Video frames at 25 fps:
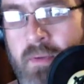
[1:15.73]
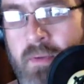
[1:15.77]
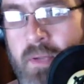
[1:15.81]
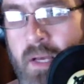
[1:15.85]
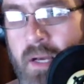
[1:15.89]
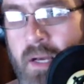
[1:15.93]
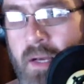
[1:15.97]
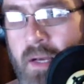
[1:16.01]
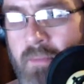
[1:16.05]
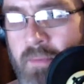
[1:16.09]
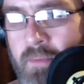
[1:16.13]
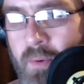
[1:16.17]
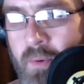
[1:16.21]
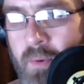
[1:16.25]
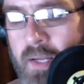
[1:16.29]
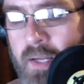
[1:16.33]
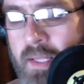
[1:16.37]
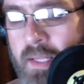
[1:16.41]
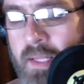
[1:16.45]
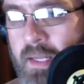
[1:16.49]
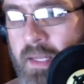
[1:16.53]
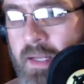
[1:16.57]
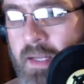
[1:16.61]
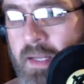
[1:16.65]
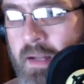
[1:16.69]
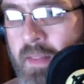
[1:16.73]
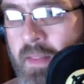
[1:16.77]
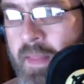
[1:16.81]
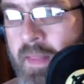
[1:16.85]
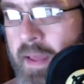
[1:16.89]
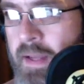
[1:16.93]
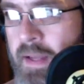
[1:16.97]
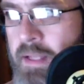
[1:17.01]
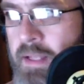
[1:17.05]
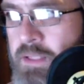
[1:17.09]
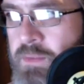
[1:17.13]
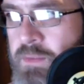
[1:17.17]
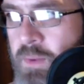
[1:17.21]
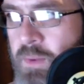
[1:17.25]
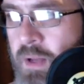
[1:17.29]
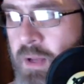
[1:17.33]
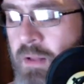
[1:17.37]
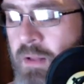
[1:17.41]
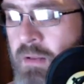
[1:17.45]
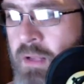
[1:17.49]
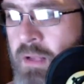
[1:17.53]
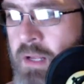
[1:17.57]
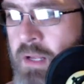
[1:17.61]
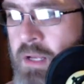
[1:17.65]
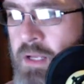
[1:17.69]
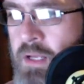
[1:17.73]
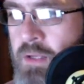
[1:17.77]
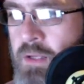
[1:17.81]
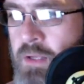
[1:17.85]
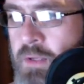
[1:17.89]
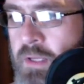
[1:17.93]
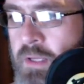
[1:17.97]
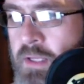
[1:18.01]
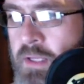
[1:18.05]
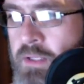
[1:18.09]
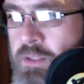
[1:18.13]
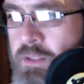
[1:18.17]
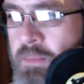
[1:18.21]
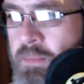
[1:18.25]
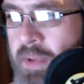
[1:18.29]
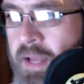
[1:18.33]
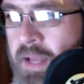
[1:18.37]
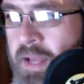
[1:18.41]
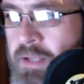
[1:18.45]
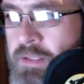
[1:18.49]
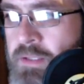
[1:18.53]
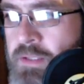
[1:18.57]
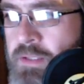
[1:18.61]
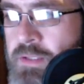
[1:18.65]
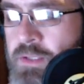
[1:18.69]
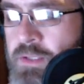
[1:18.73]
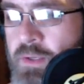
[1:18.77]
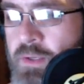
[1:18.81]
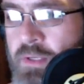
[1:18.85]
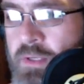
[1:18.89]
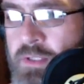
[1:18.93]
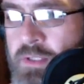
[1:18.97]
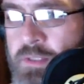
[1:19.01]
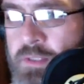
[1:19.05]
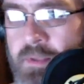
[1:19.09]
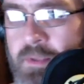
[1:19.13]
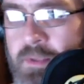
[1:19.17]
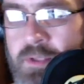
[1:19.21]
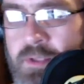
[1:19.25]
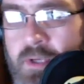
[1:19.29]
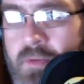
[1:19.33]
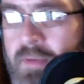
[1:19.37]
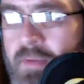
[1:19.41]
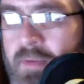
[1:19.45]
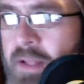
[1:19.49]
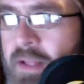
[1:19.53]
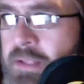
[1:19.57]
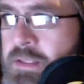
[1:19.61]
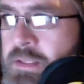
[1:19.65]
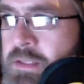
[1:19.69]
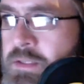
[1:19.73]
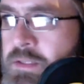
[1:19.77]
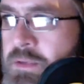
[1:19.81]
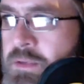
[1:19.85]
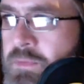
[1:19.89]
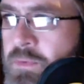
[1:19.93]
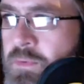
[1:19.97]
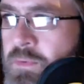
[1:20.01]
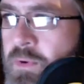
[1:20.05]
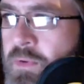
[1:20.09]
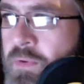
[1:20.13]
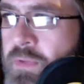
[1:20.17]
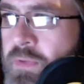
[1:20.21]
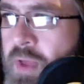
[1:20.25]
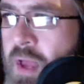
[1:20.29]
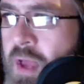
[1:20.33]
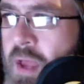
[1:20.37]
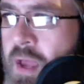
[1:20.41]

If you want to get in on that as well, you can get your badges, you can submit your events and so forth.